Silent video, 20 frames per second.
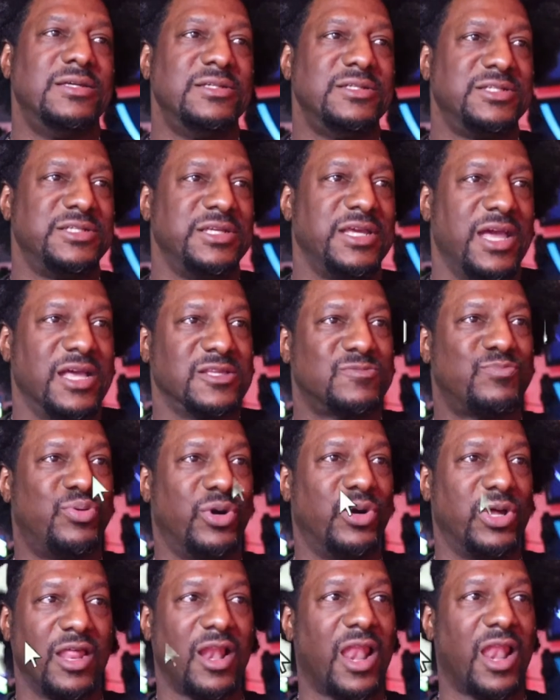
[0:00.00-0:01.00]
She has
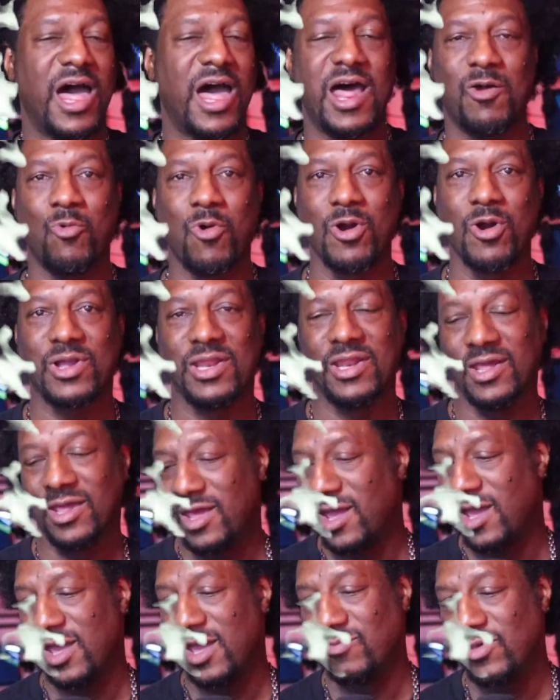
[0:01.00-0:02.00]
put in a lot of work in the
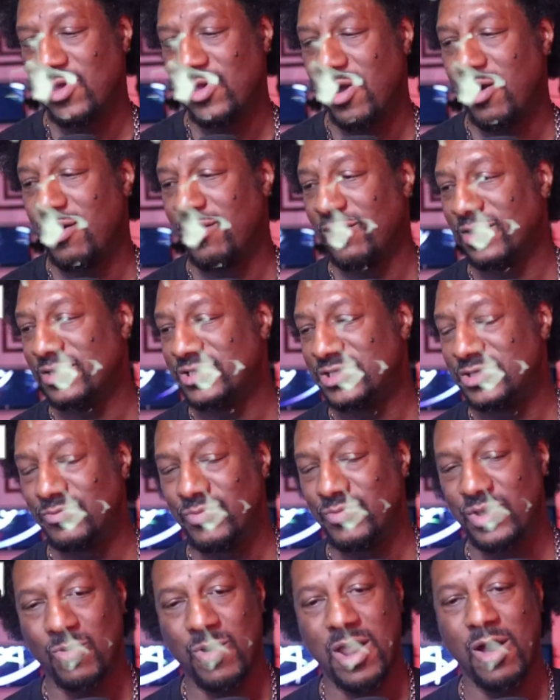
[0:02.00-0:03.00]
game, y'all, and she's
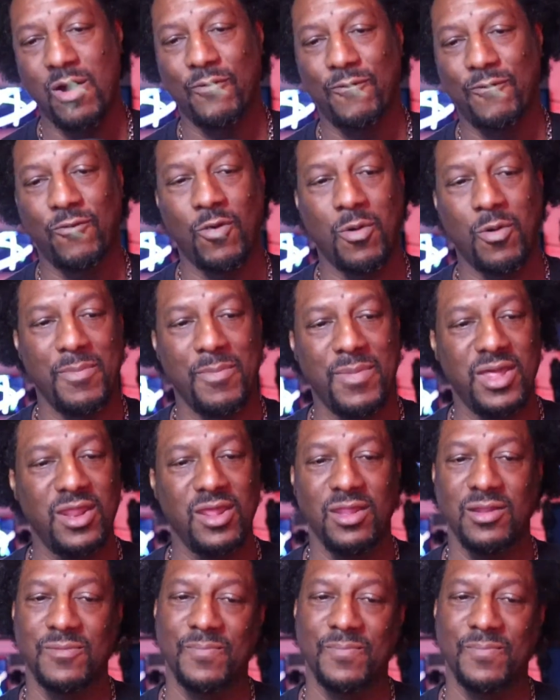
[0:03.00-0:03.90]
been around for a minute.